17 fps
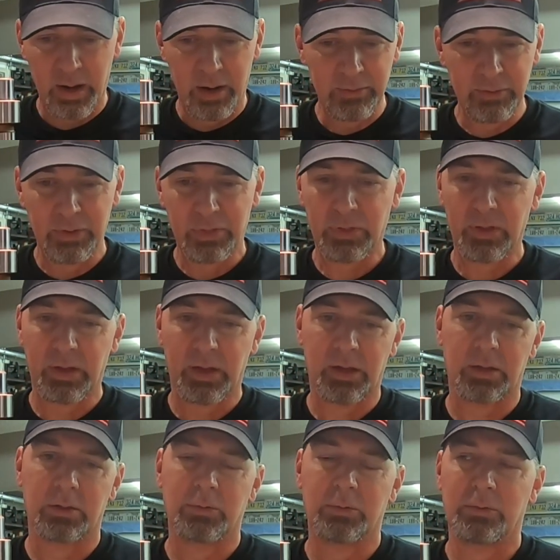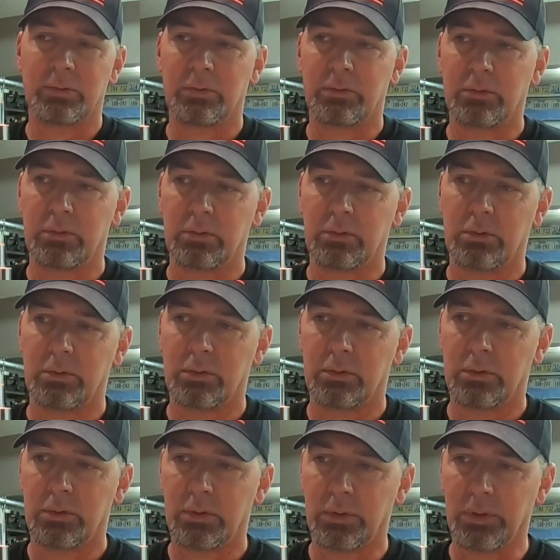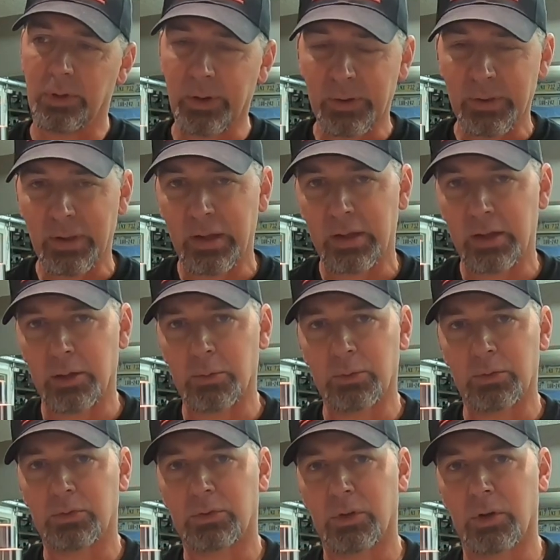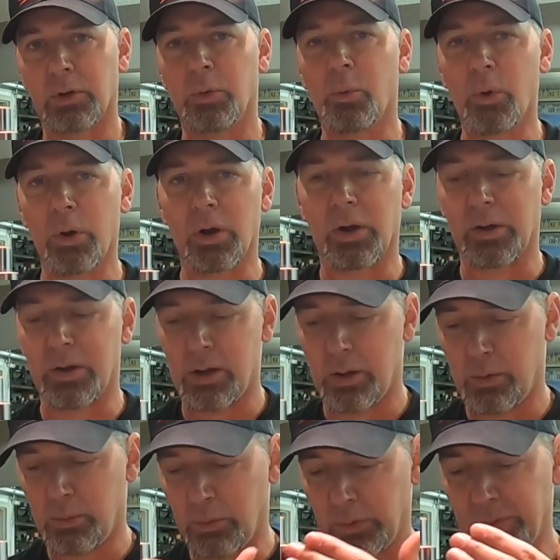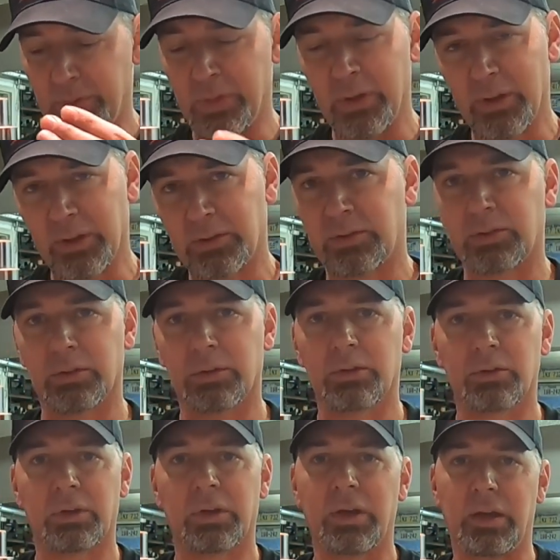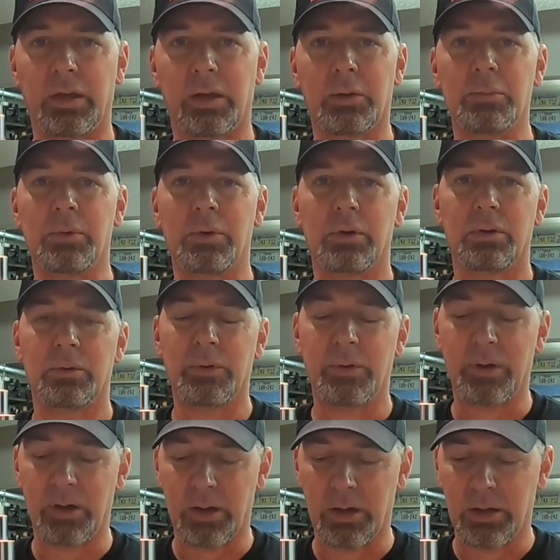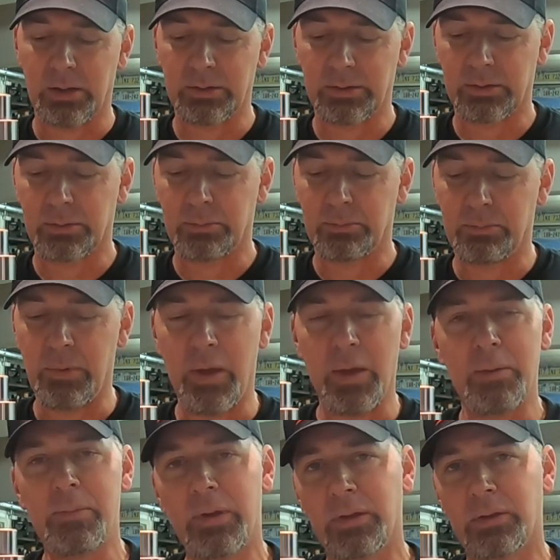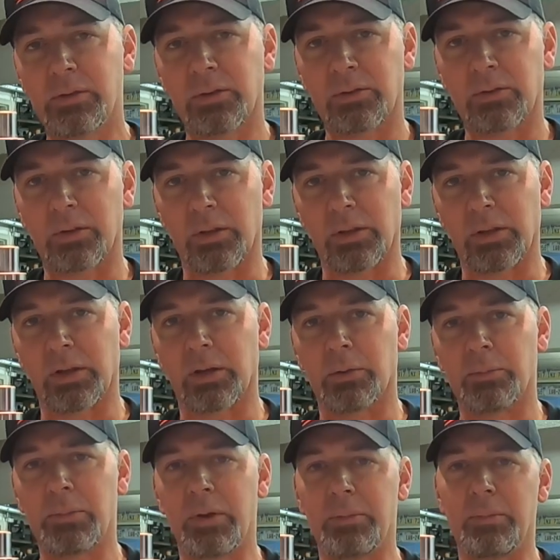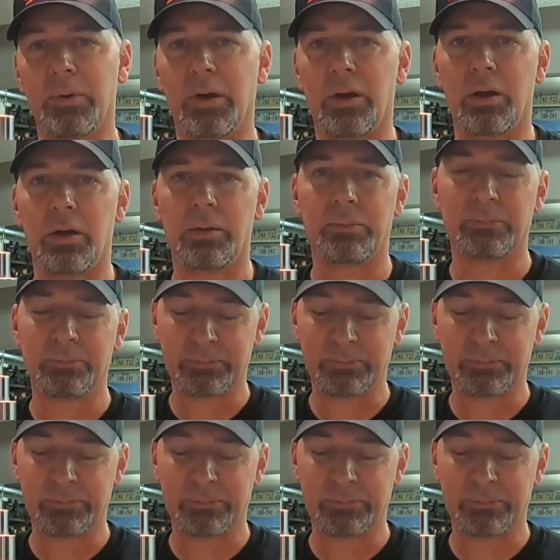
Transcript: everything looked like it was going to work with this cam, maybe just a little bit better.